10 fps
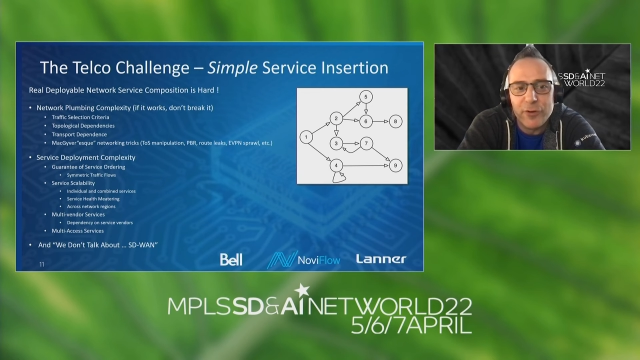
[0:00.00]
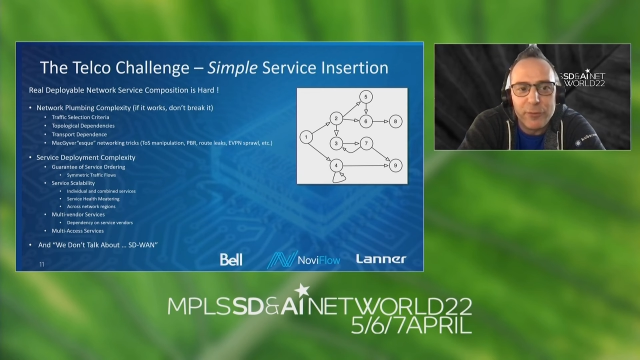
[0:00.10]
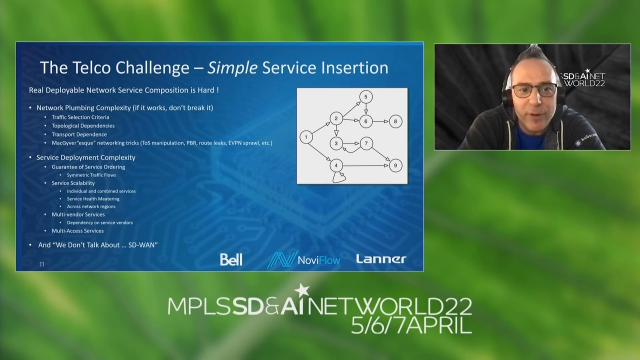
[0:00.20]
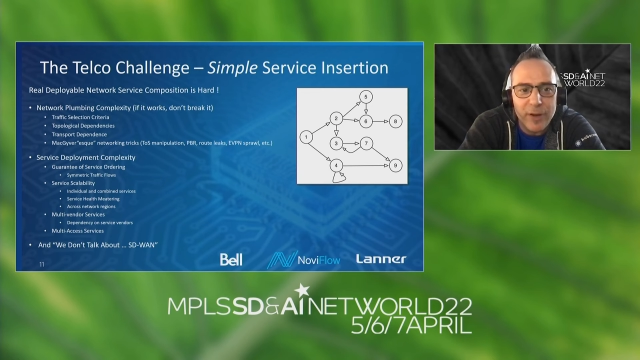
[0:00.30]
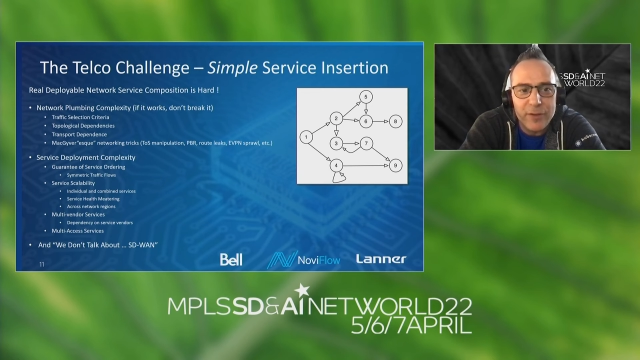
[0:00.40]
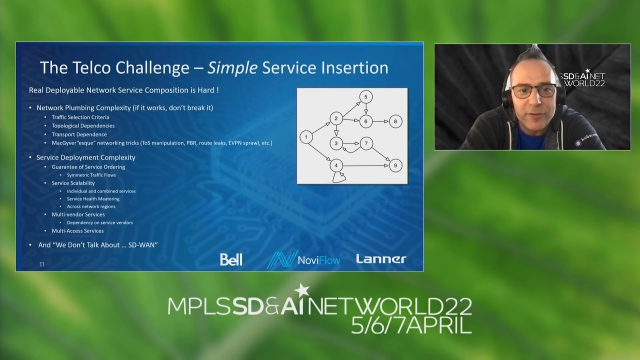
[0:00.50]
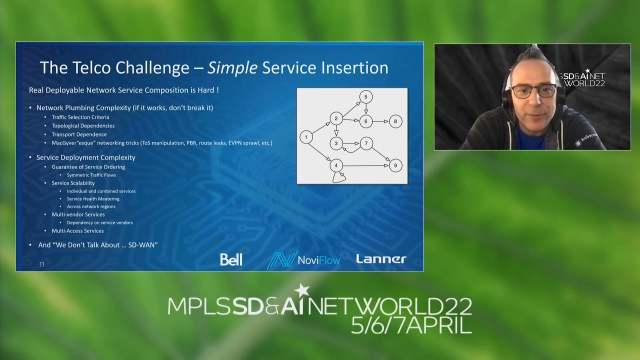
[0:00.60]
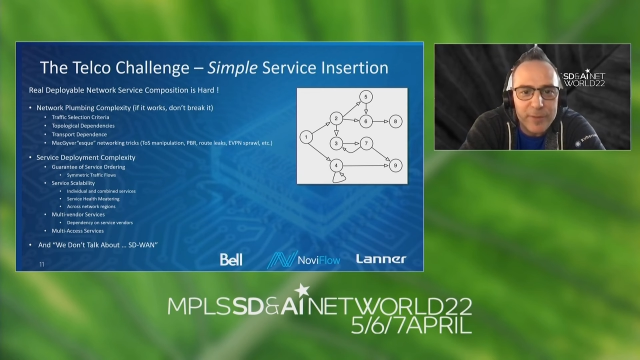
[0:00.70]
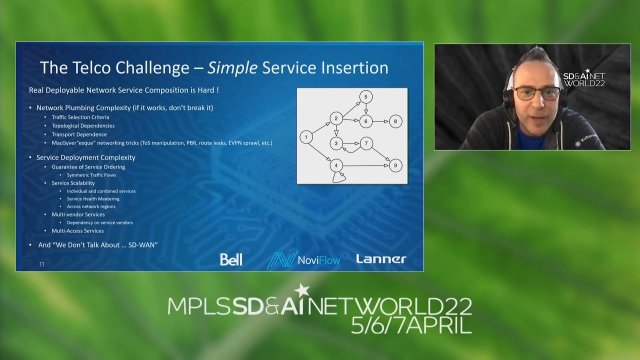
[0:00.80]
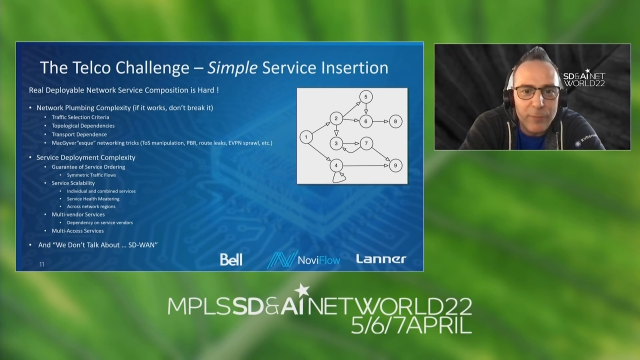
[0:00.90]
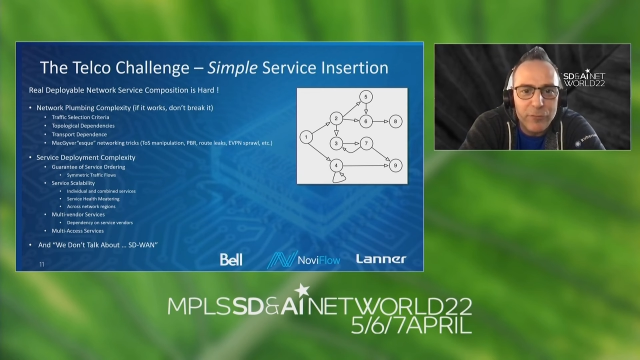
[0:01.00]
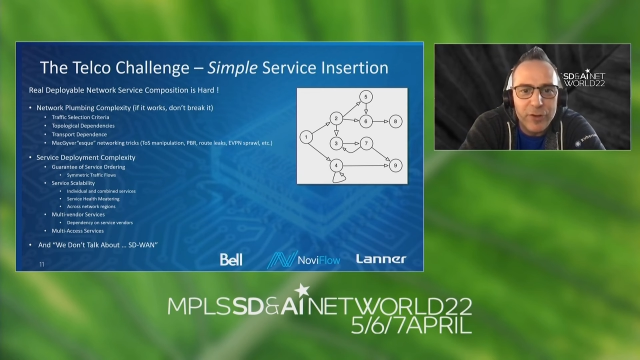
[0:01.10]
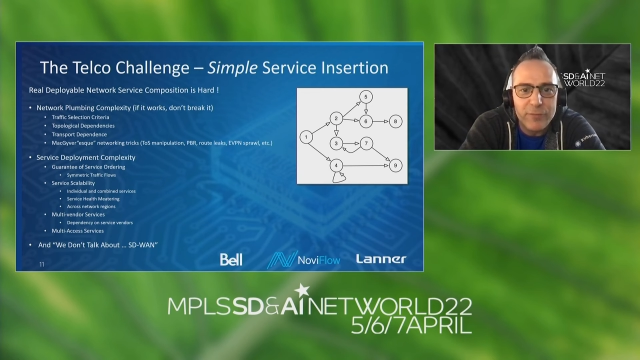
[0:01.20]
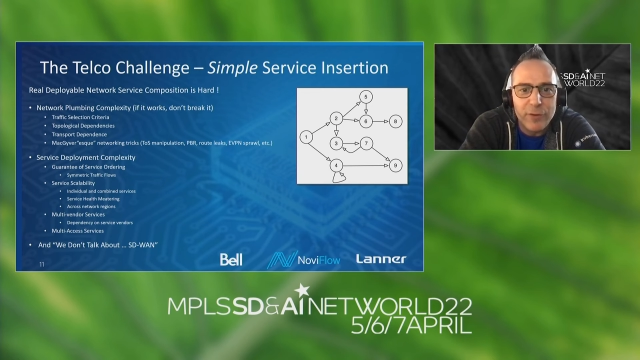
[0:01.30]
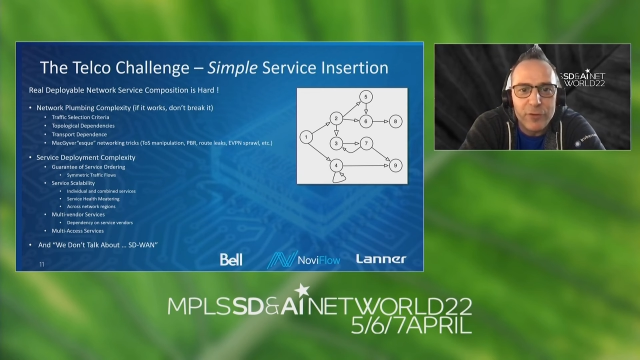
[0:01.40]
service ordering. Sometimes
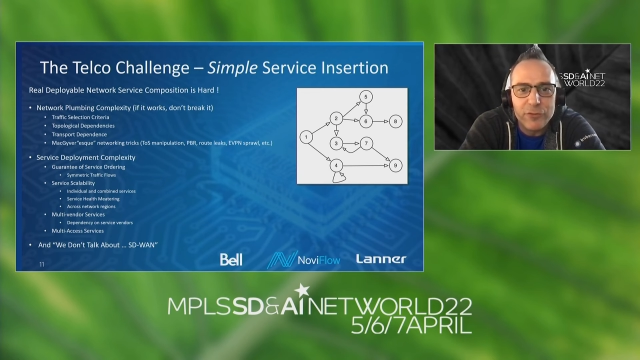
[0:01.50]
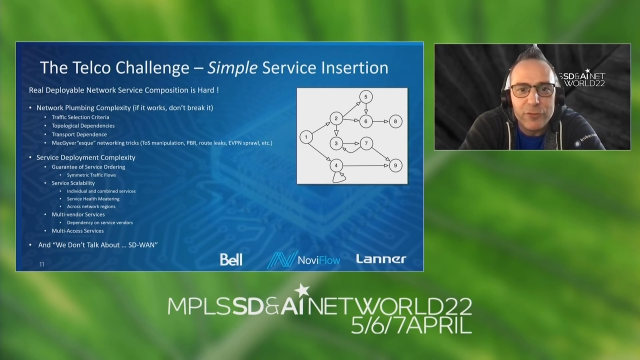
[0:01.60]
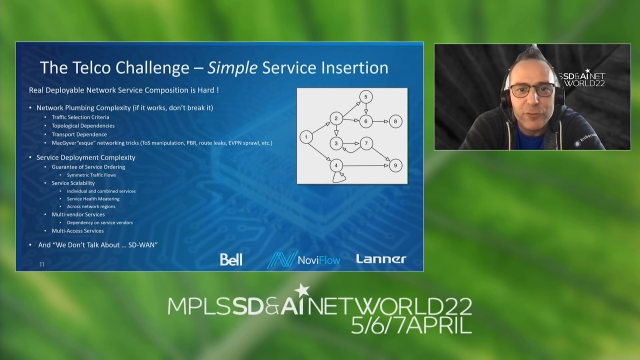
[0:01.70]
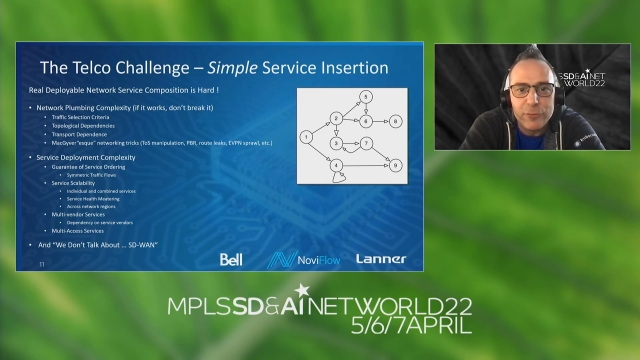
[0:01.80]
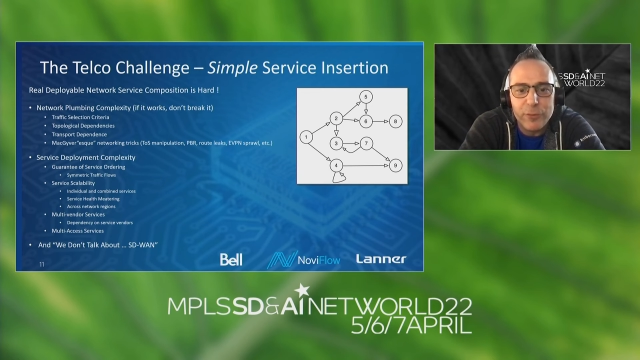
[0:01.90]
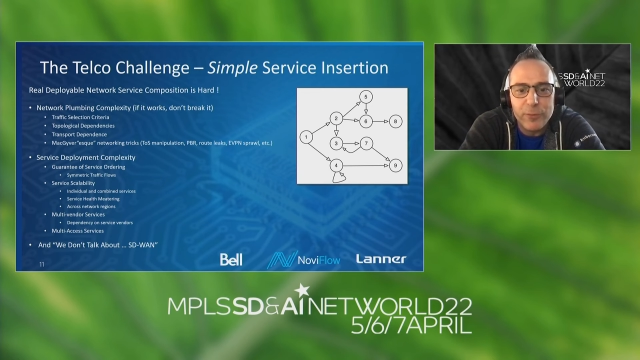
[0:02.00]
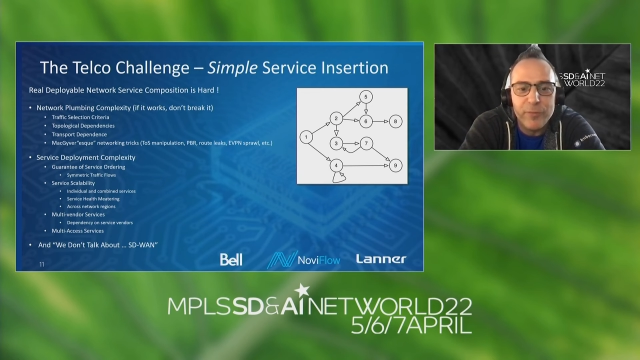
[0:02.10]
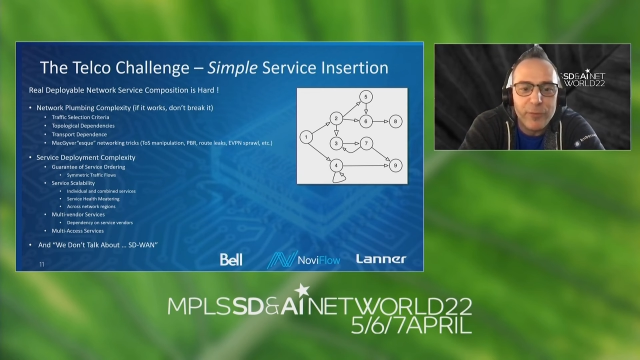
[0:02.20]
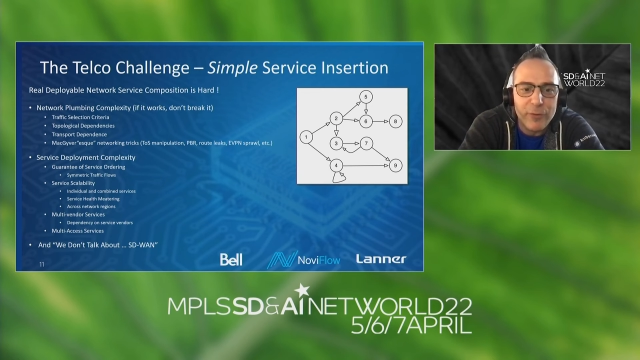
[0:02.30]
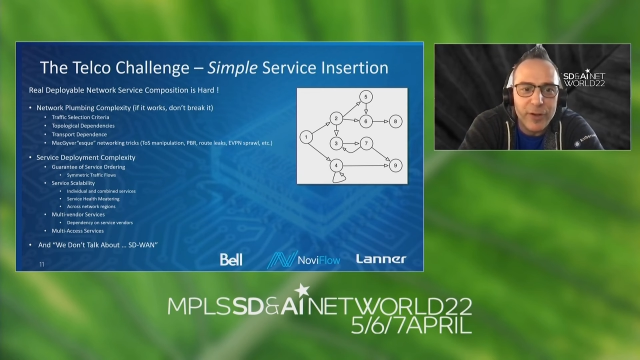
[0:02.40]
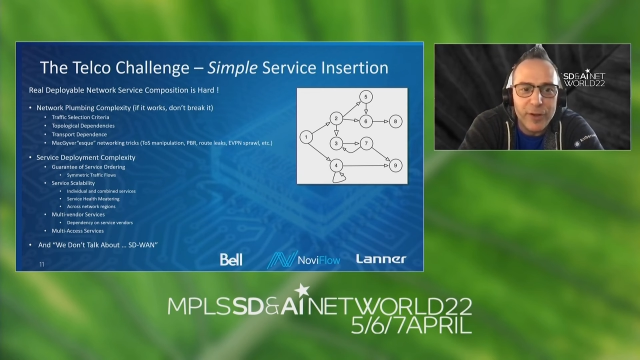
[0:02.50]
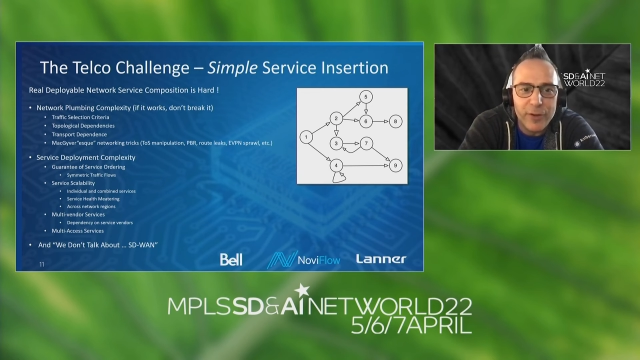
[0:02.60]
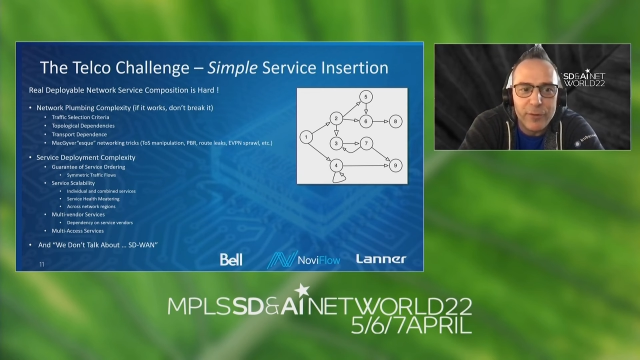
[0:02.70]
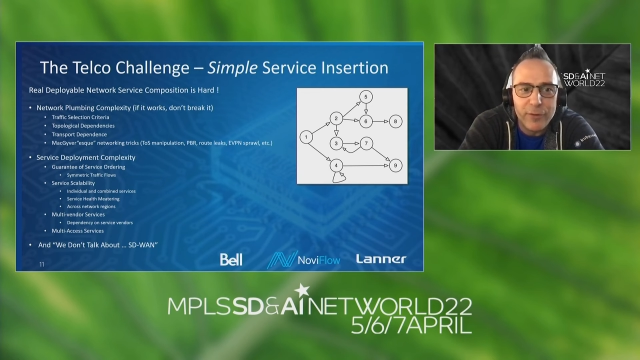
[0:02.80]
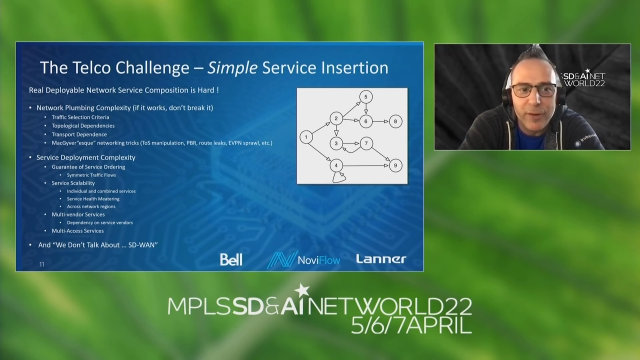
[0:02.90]
you need a function to work before
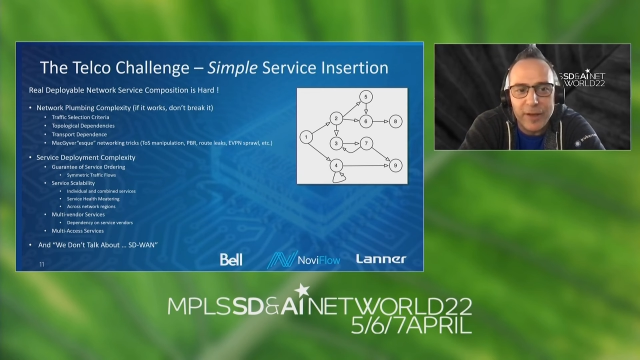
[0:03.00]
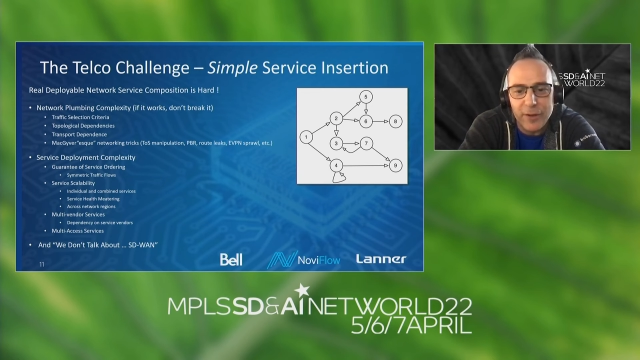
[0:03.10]
the other,